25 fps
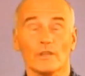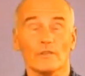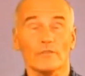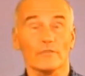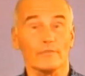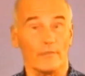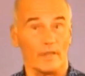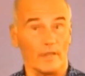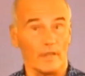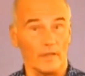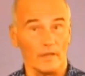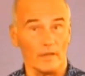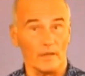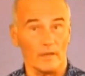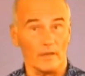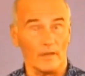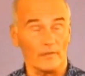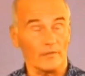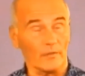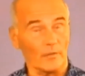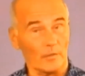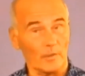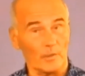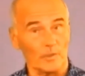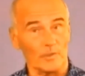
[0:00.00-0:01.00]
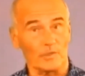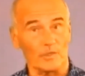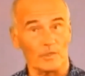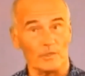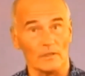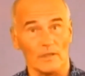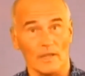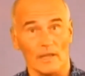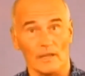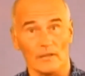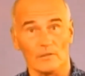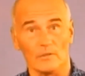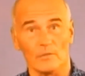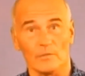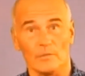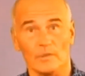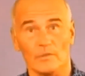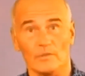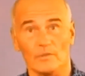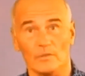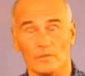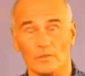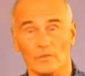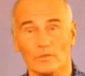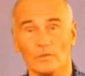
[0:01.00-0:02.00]
if a person allows me
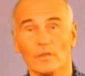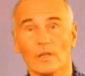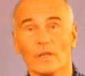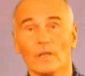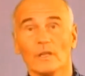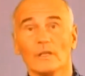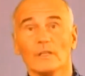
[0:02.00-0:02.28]
to